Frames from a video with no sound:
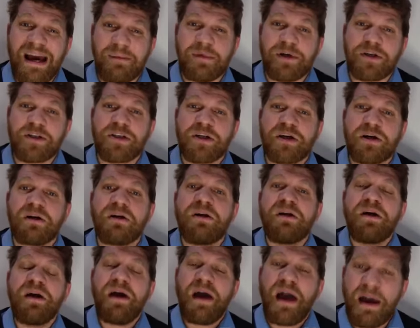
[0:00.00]
amateur
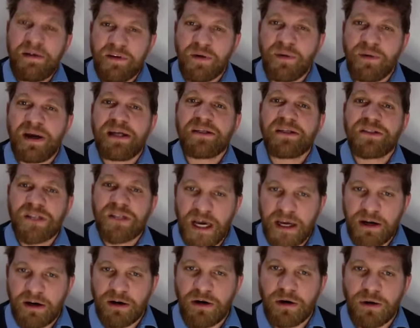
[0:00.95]
heavyweight
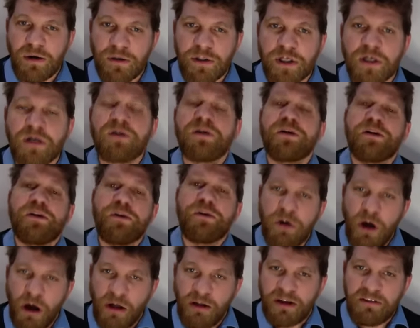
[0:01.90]
title holder. You
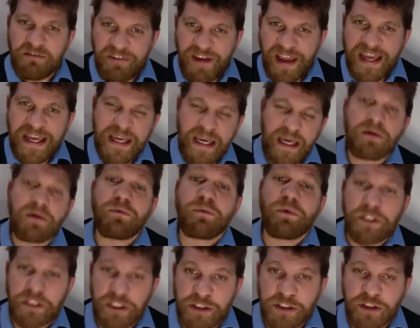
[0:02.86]
call it vacant,
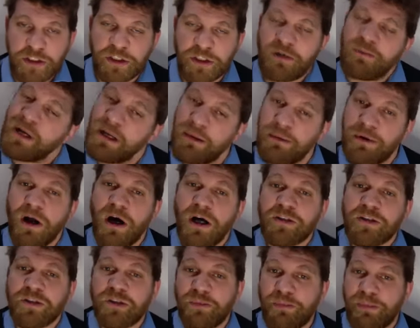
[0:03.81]
which is true, but it would
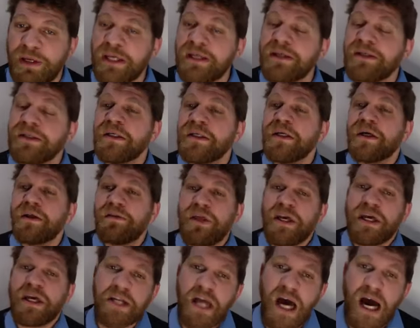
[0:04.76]
also be
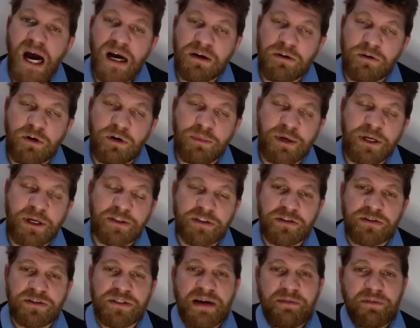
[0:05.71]
the inaugural, because
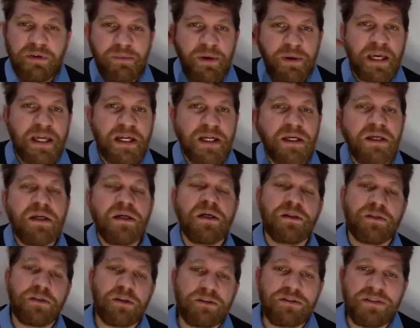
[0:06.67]
there's never been
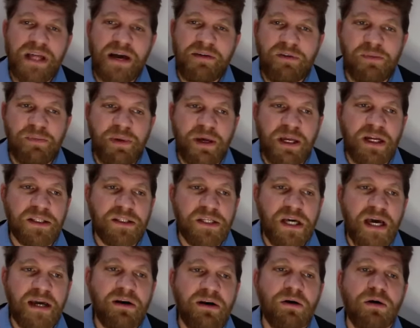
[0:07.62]
a
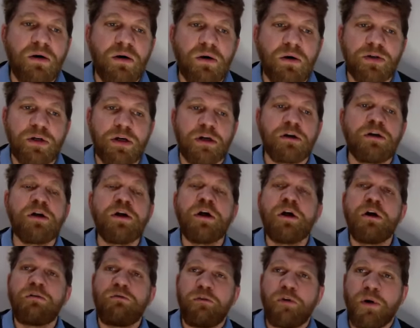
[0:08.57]
title holder
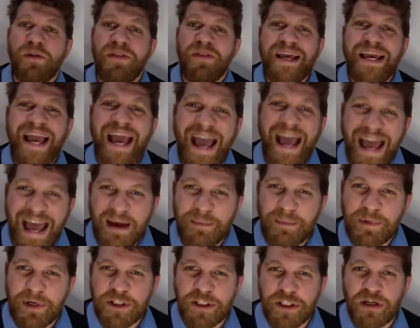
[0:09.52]
for the
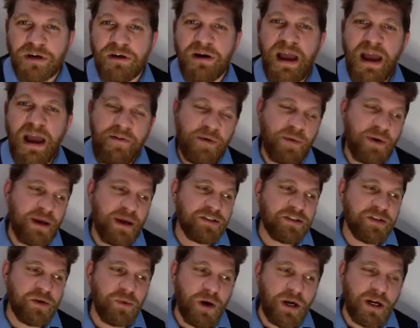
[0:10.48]
amateur
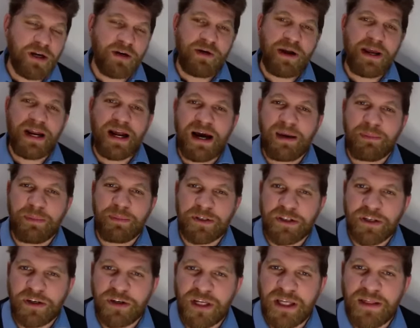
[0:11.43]
heavyweight. So what a great
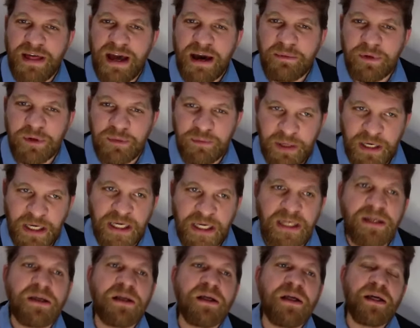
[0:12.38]
opportunity that would
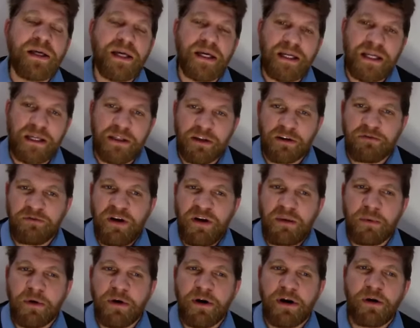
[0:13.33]
be in either
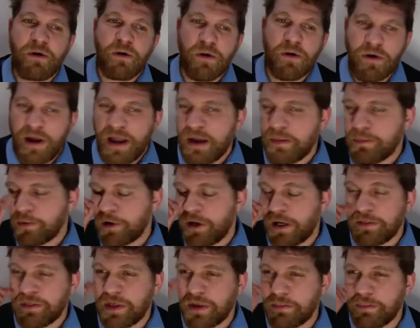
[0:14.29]
February or
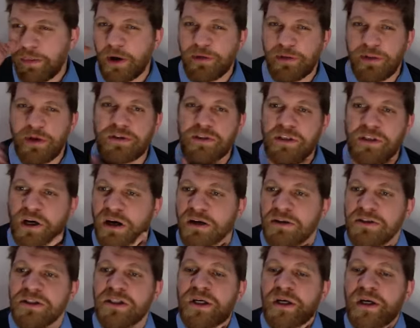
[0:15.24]
April. I think both those
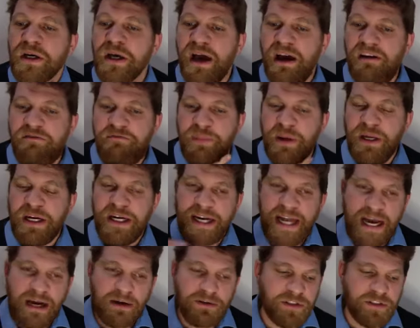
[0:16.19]
cards have been
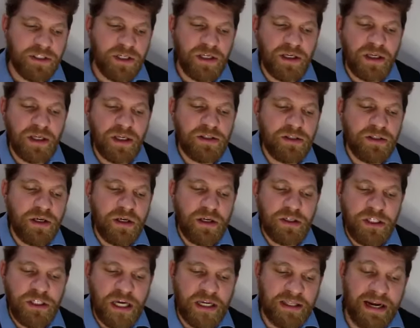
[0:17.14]
announced. You
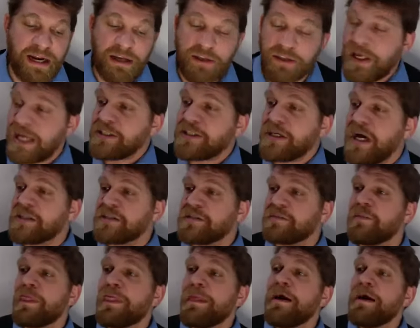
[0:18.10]
could check that out. So that's
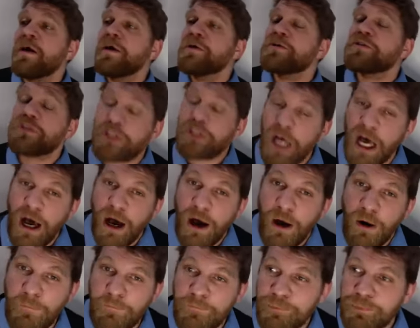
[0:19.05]
awesome.
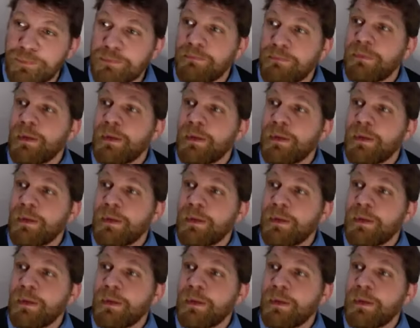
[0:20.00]
So